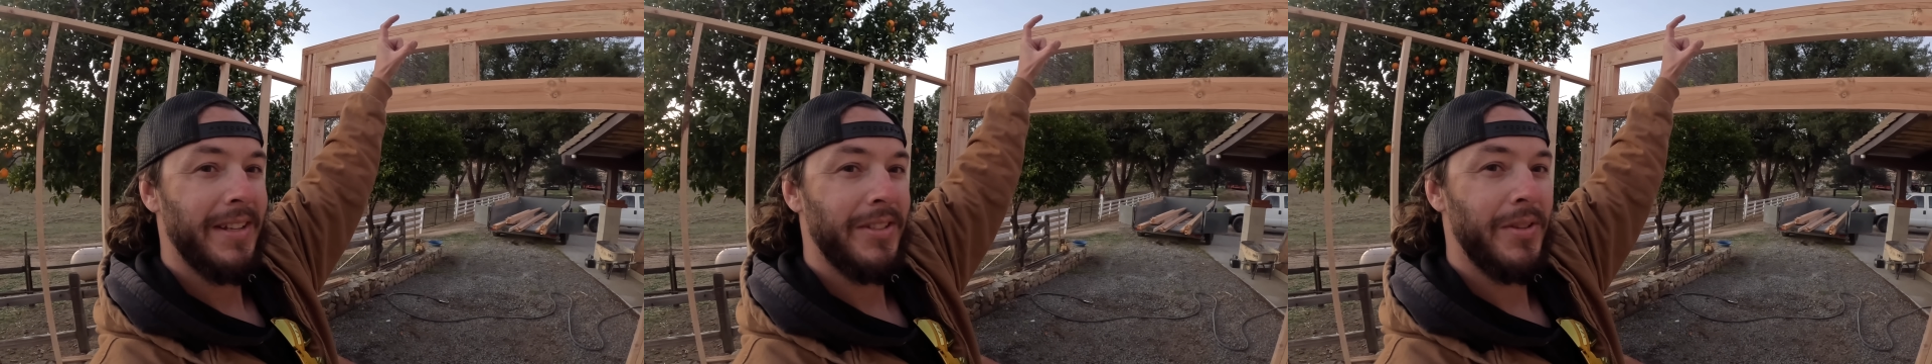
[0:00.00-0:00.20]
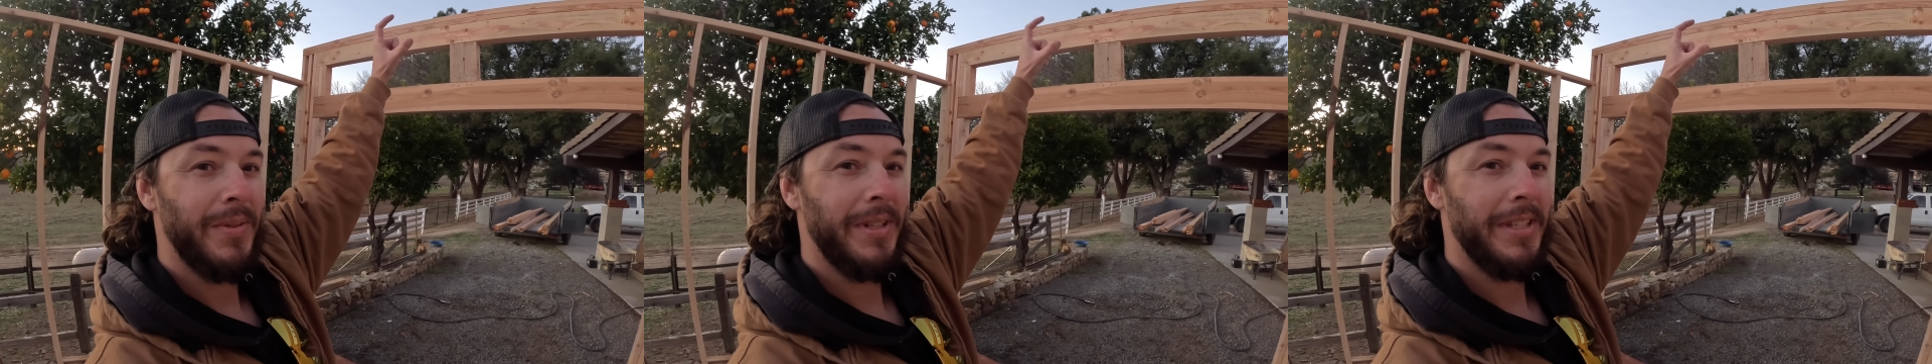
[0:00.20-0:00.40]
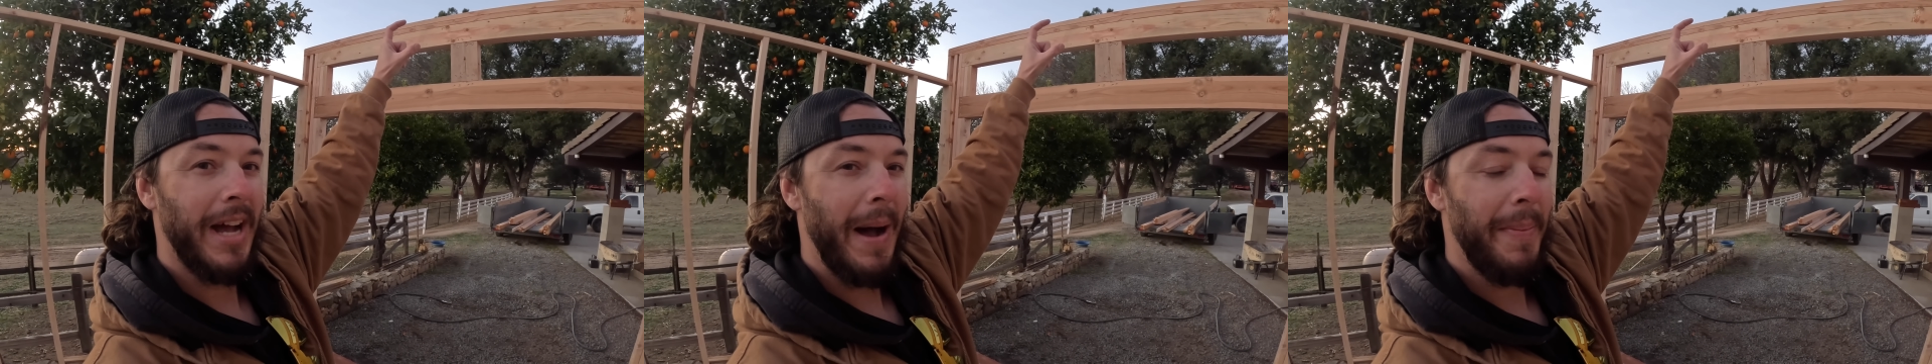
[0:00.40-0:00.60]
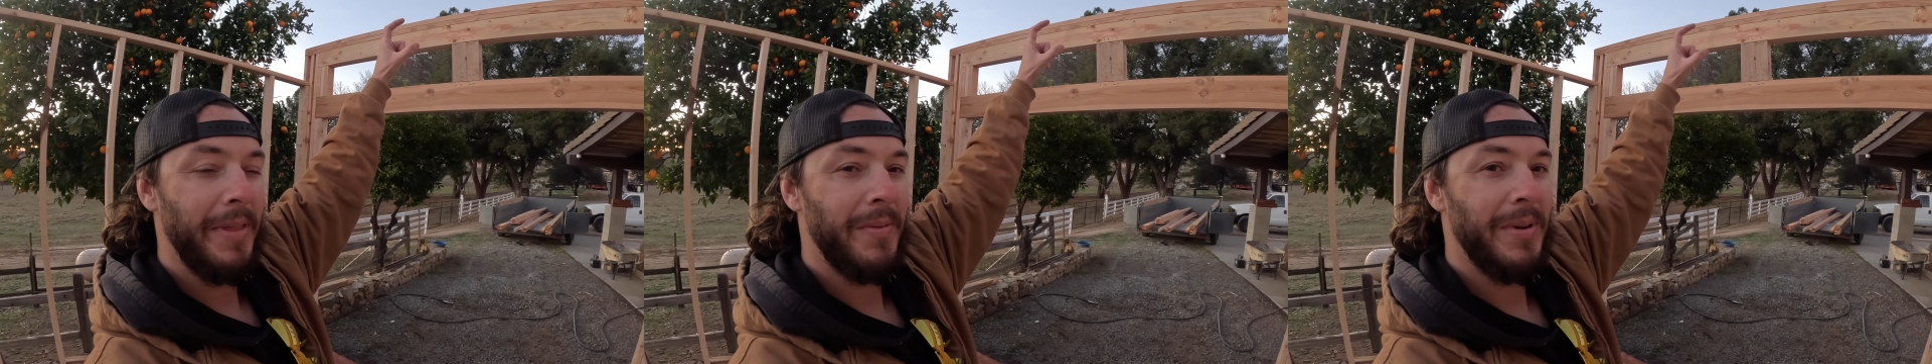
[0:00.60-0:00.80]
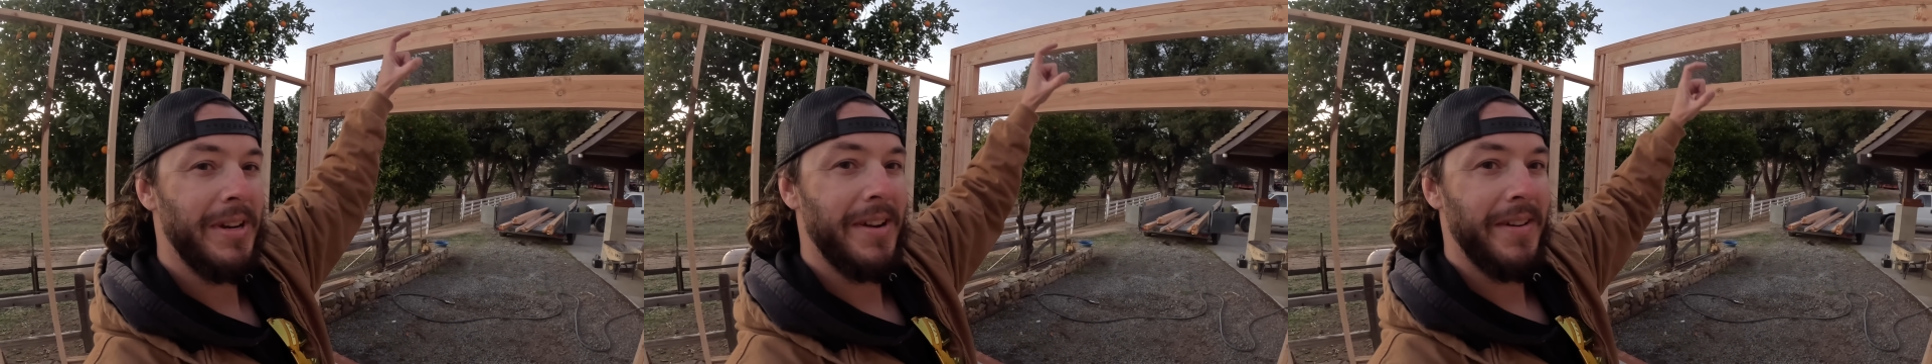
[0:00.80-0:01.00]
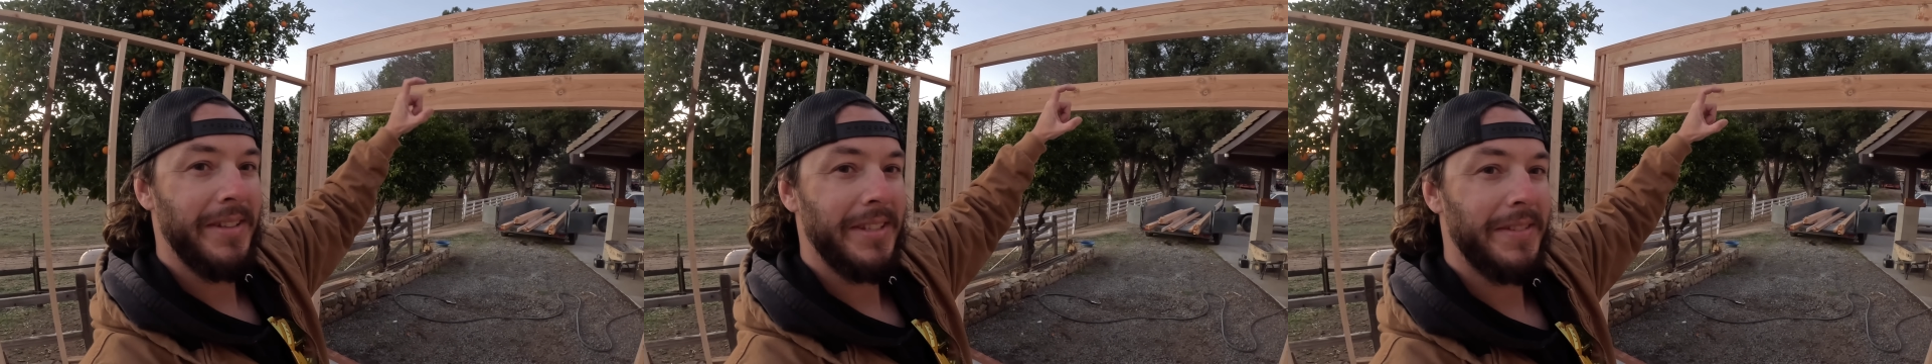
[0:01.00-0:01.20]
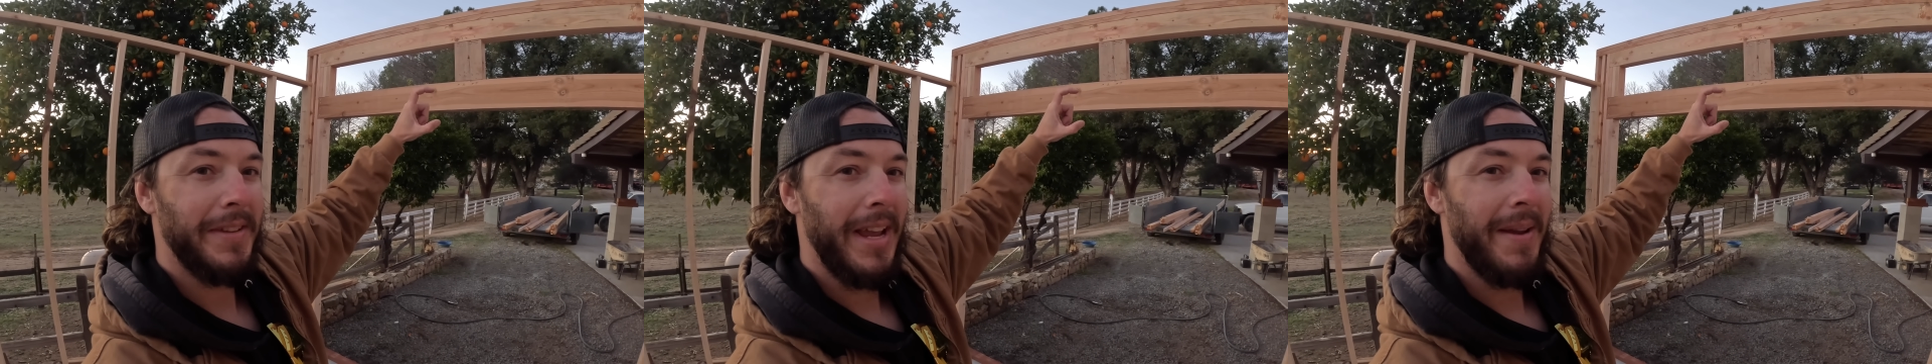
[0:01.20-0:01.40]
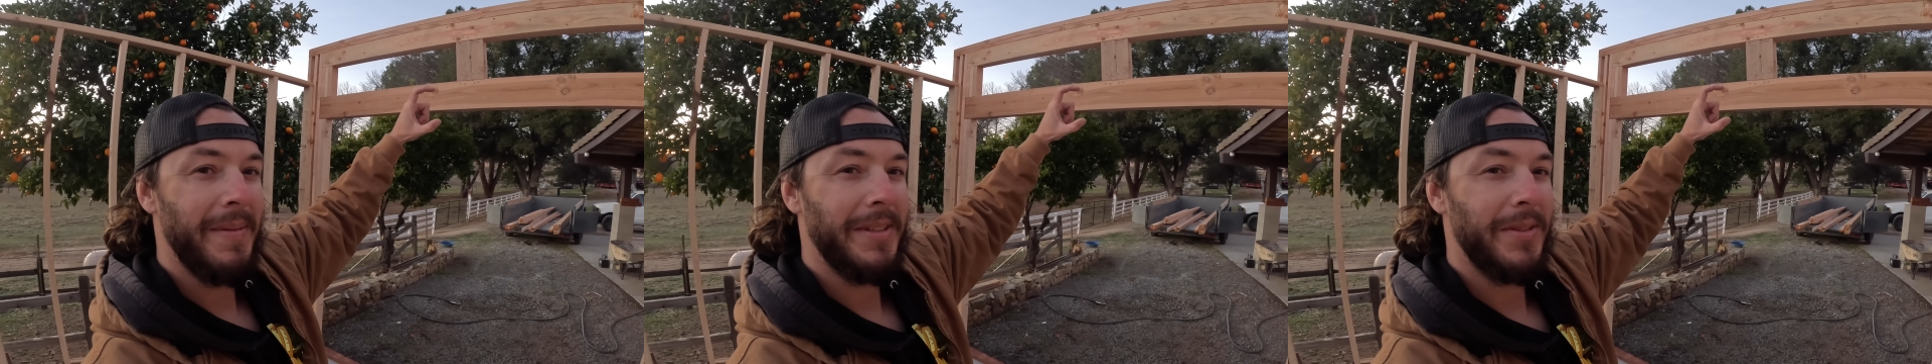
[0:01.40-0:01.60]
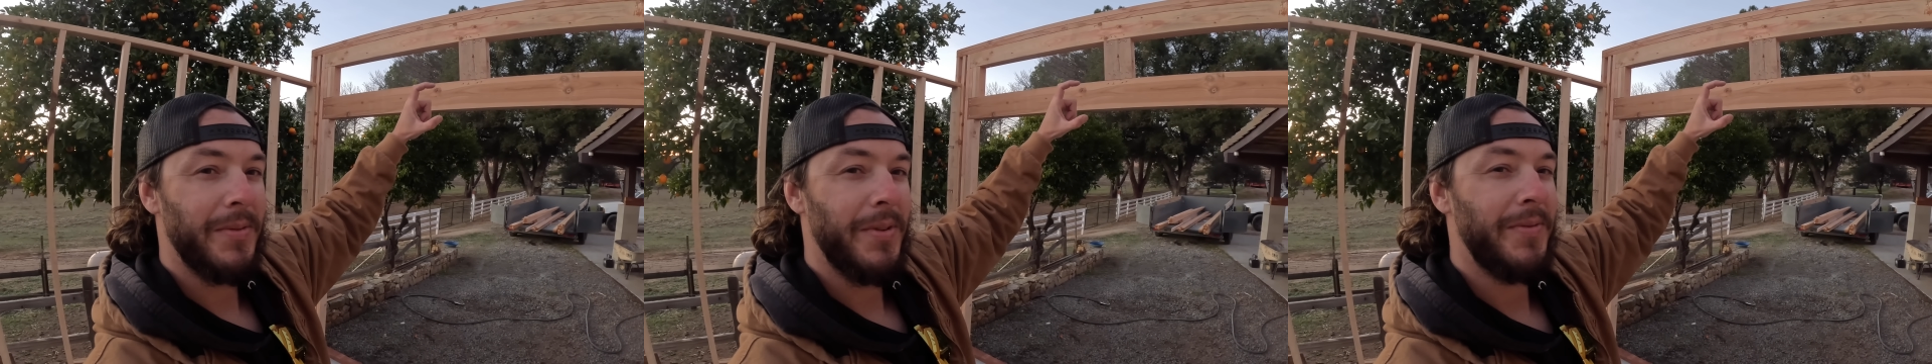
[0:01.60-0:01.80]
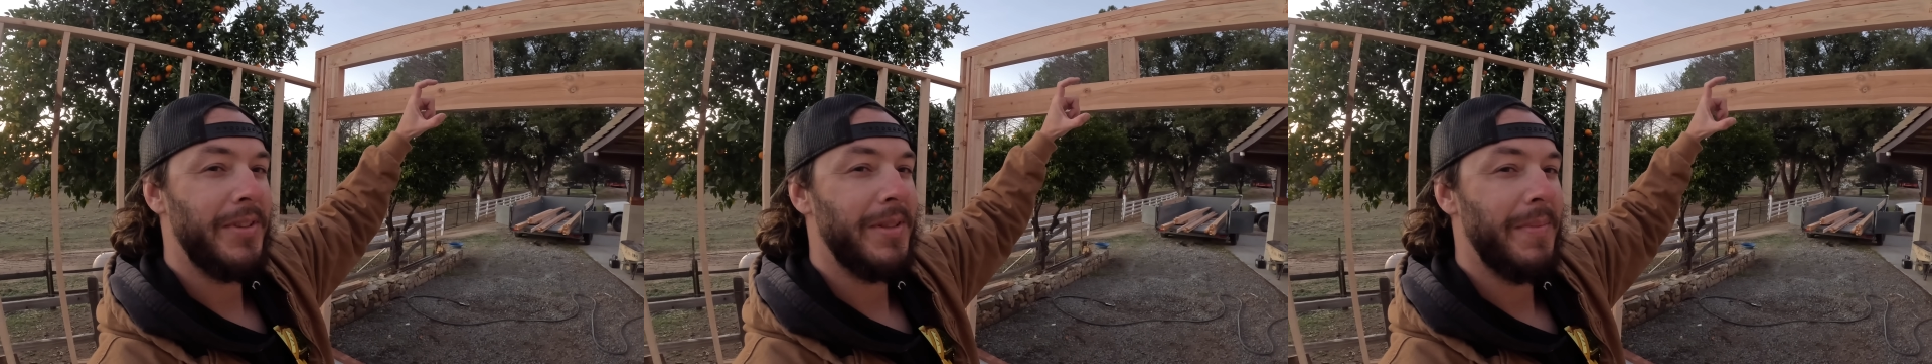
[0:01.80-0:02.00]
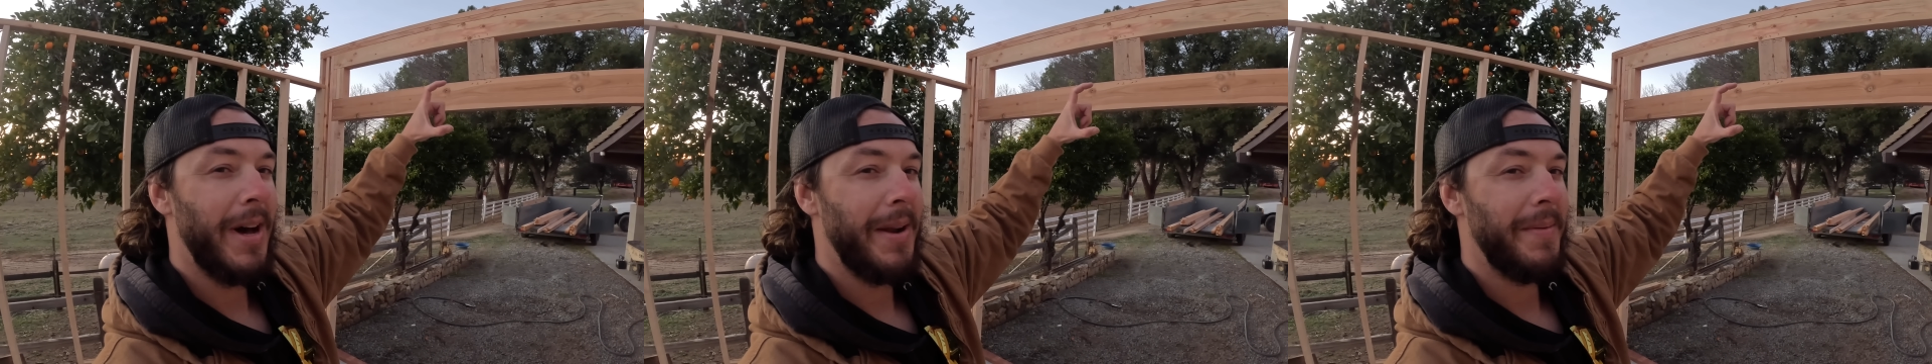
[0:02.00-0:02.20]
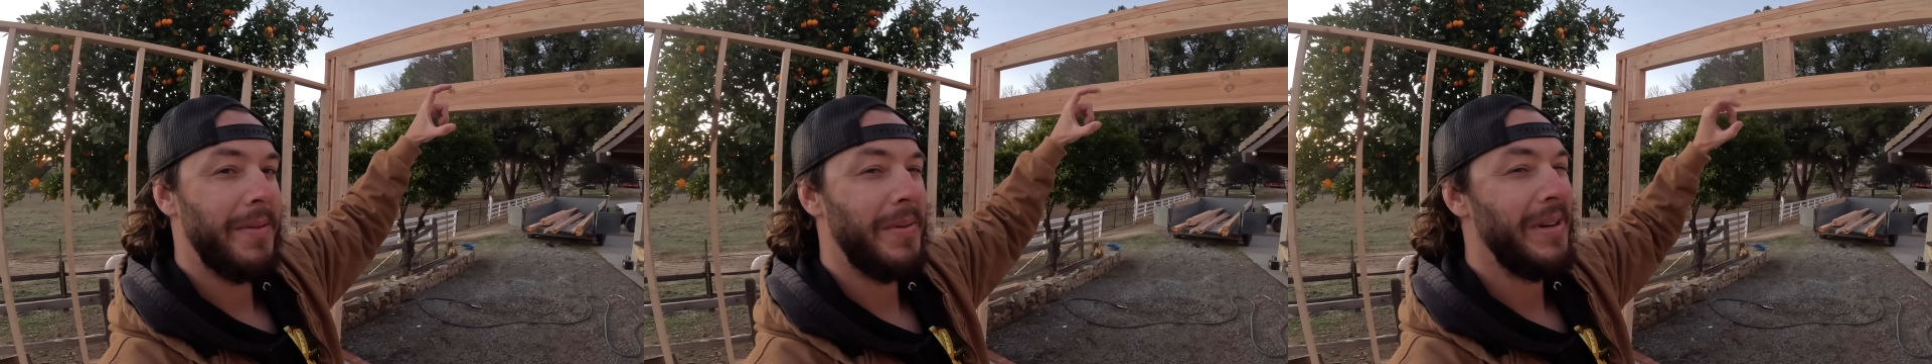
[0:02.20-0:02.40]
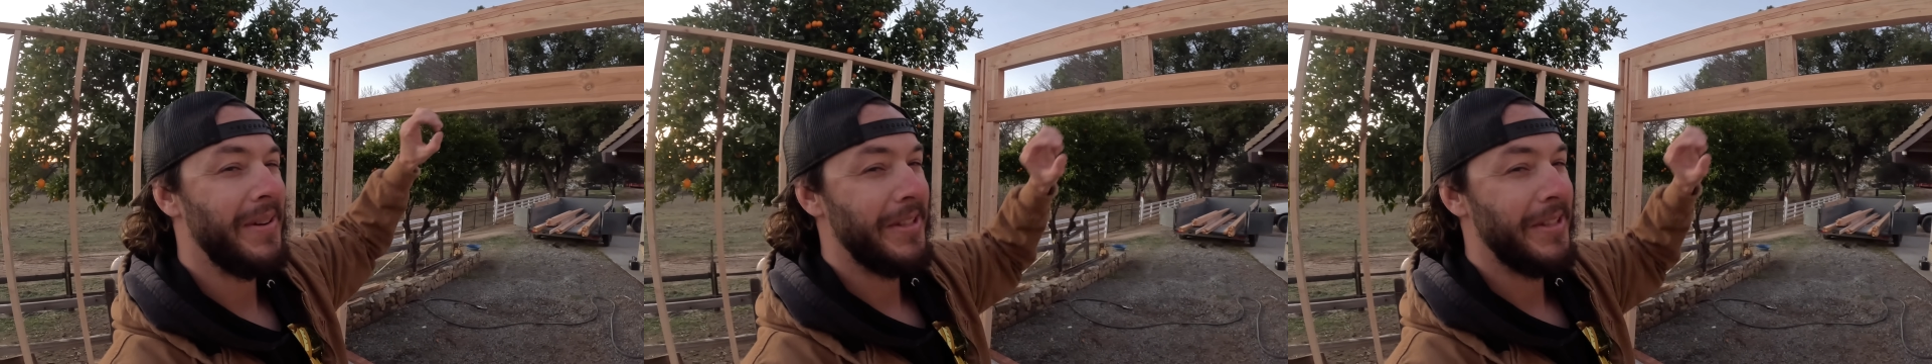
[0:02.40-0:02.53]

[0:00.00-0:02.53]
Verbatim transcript: to the top of the window is the same as the roof to the bottom of the window.